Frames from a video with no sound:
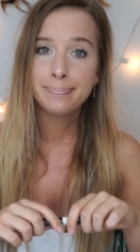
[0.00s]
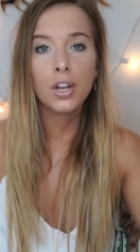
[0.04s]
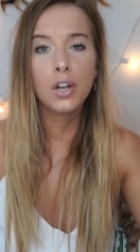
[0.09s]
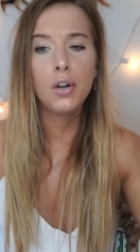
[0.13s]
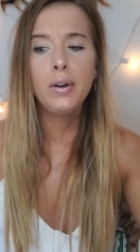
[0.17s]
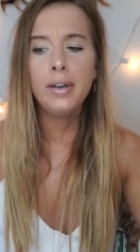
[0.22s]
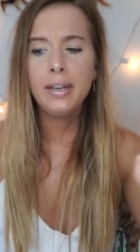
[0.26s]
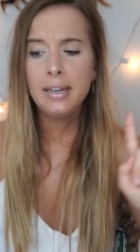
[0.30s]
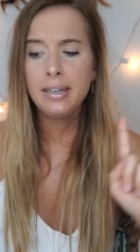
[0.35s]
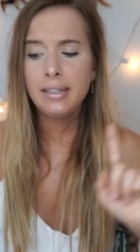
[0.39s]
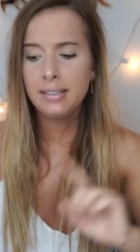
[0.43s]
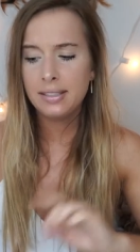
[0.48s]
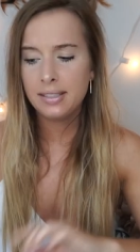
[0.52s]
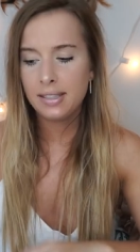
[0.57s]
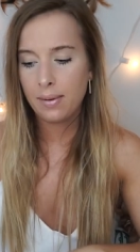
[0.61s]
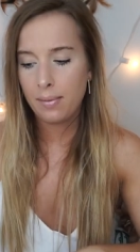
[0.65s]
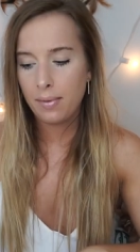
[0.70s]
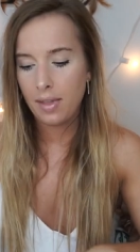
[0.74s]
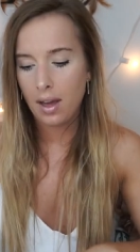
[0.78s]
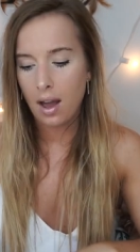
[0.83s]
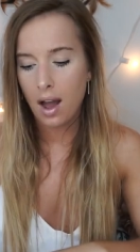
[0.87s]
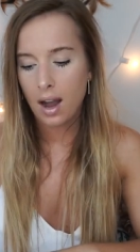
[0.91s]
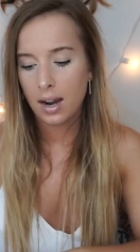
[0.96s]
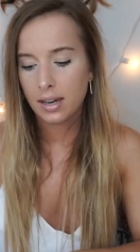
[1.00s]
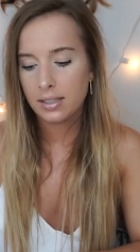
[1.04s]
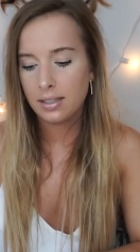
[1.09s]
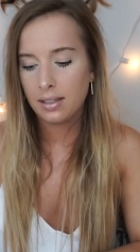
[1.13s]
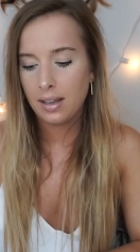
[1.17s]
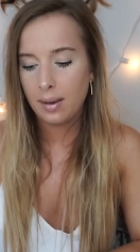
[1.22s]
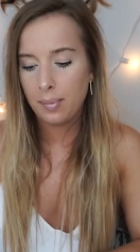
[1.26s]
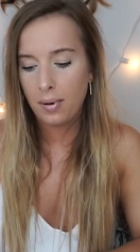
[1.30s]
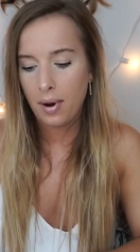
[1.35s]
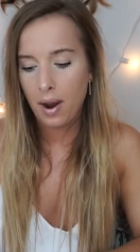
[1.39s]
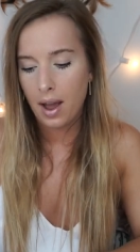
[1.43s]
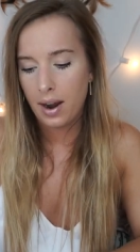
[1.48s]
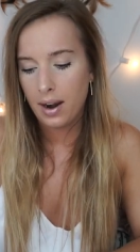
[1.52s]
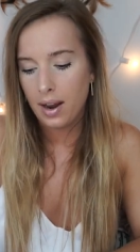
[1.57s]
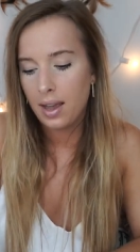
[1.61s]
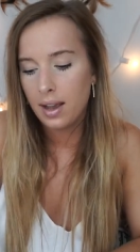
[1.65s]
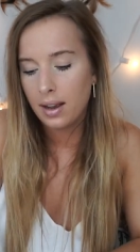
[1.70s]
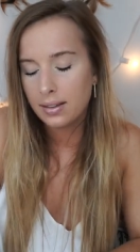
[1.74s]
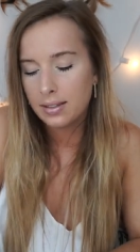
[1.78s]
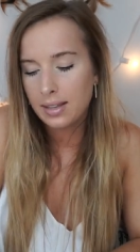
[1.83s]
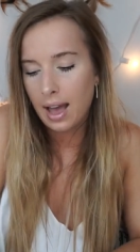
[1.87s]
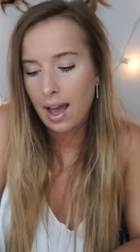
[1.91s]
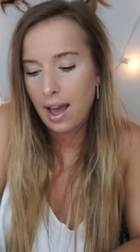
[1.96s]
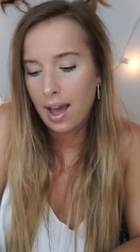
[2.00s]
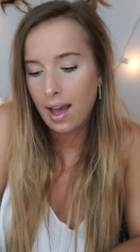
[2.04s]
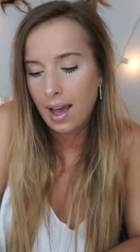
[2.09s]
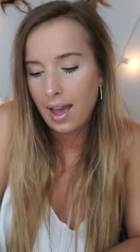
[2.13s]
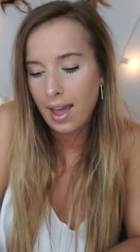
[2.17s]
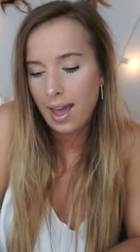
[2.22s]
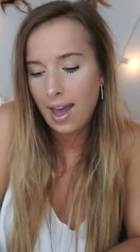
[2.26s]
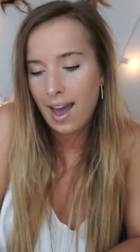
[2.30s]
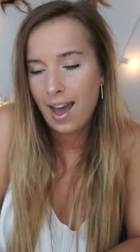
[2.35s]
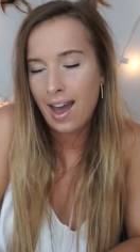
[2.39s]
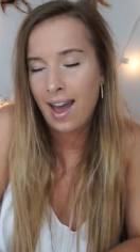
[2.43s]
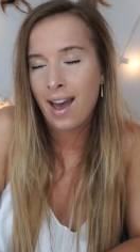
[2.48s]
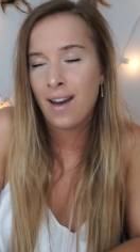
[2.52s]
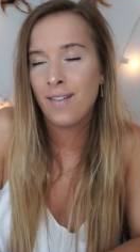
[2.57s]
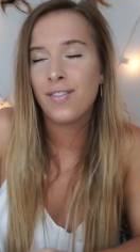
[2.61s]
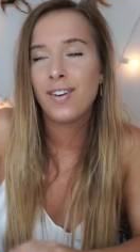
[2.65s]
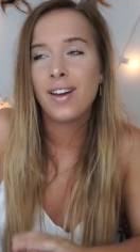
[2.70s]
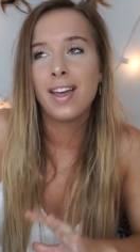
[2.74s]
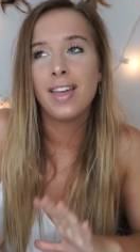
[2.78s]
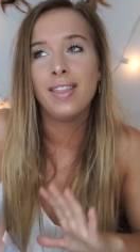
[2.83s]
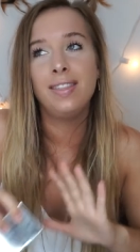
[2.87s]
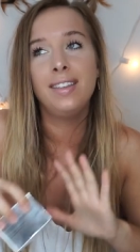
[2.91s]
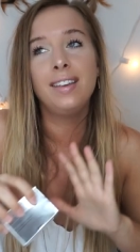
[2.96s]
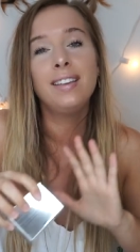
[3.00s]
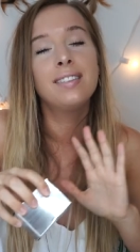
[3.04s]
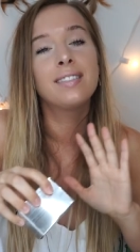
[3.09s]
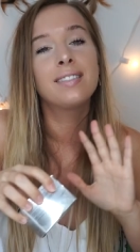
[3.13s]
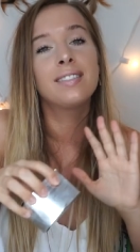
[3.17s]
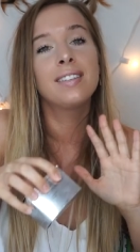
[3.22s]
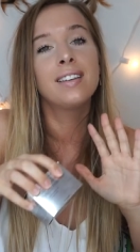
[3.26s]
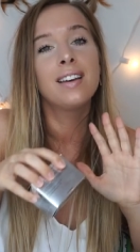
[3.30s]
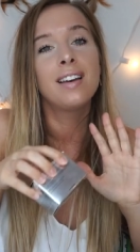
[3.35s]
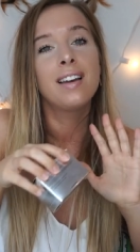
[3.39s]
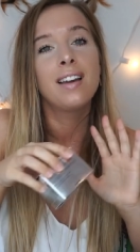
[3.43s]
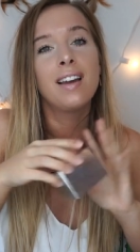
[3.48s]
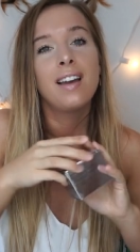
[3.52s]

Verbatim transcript: Going into some of the Octoly products, I have in this,